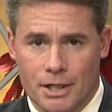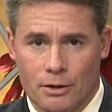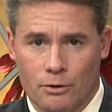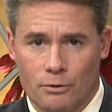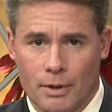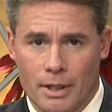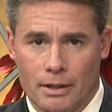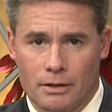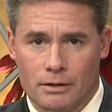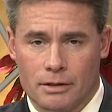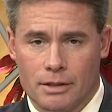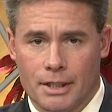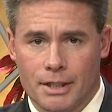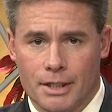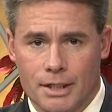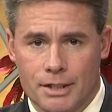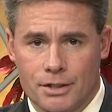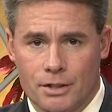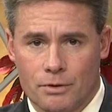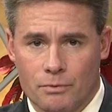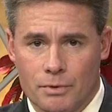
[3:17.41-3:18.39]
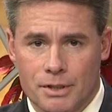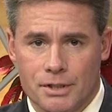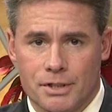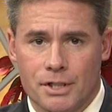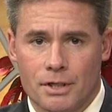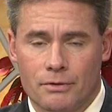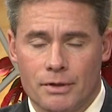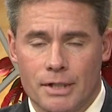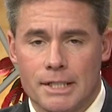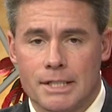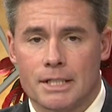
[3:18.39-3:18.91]
in critical condition with
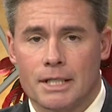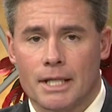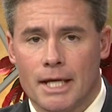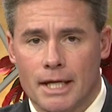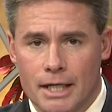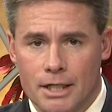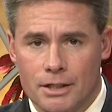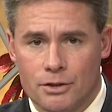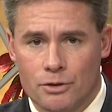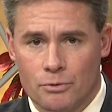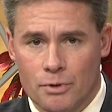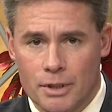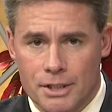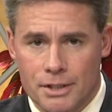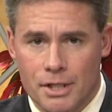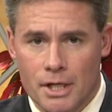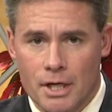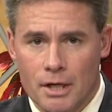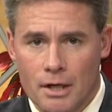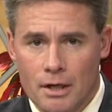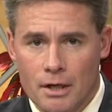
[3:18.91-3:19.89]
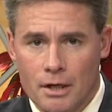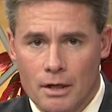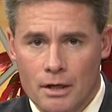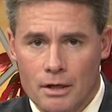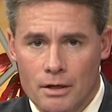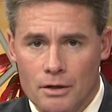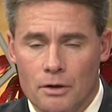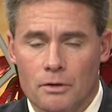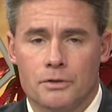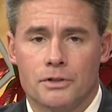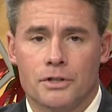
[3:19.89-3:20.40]
serious leg injuries.
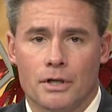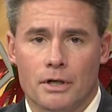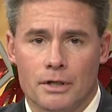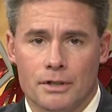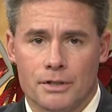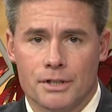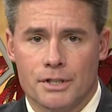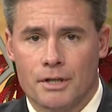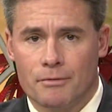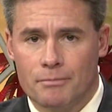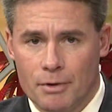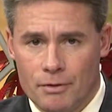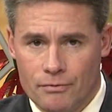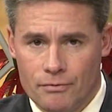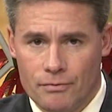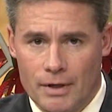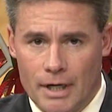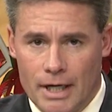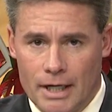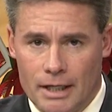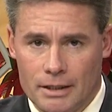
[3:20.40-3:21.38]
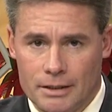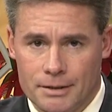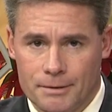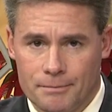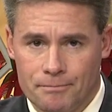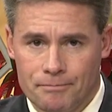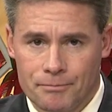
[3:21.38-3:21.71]
No charges have been filed.